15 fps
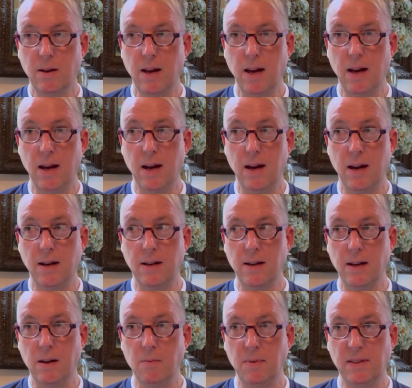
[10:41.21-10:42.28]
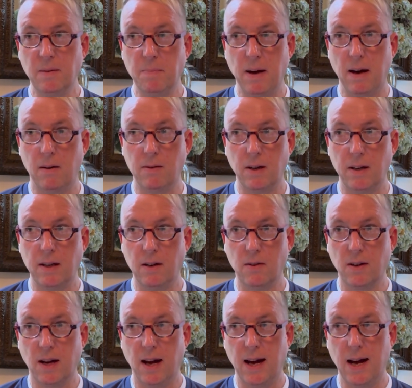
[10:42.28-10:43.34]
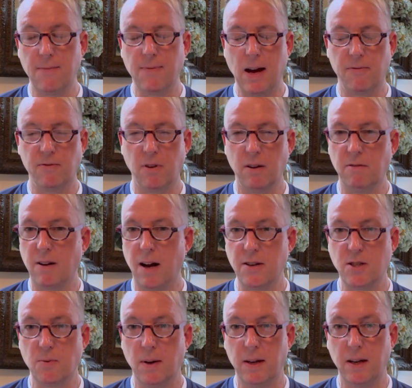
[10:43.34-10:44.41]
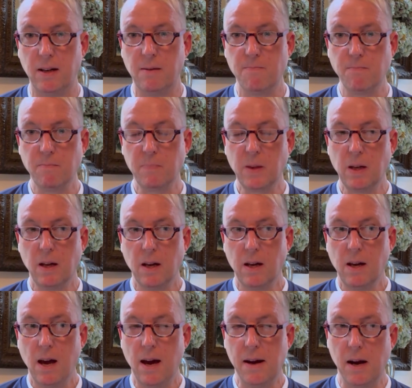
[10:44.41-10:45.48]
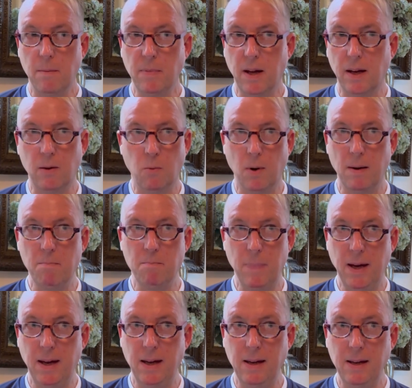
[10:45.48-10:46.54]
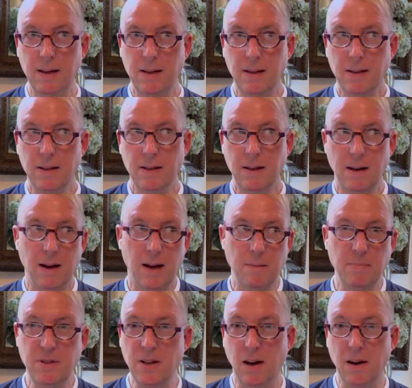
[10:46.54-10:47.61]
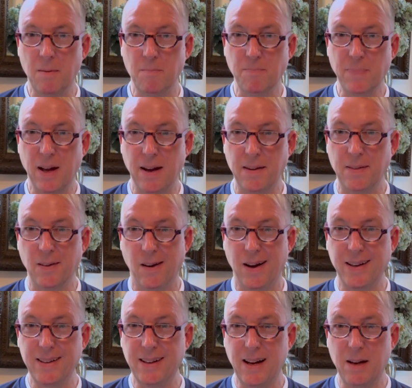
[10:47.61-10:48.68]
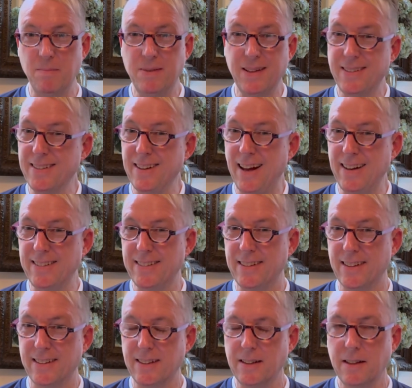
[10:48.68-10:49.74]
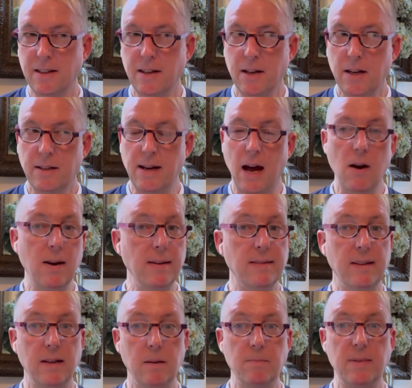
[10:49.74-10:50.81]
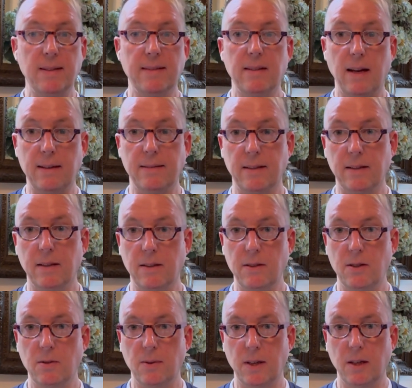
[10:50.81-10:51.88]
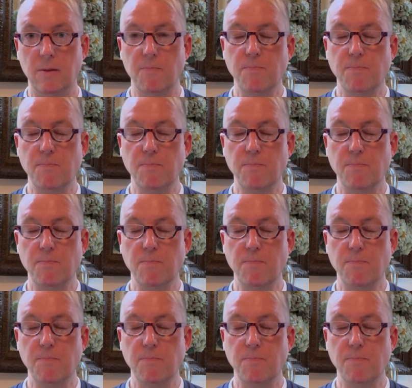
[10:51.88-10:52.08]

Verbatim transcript: And it was about a year and a half after I graduated. And I'm like, what, me? I'm dumb, I thought. I'm dyslexic. Now I say I'm dyslexic in doing.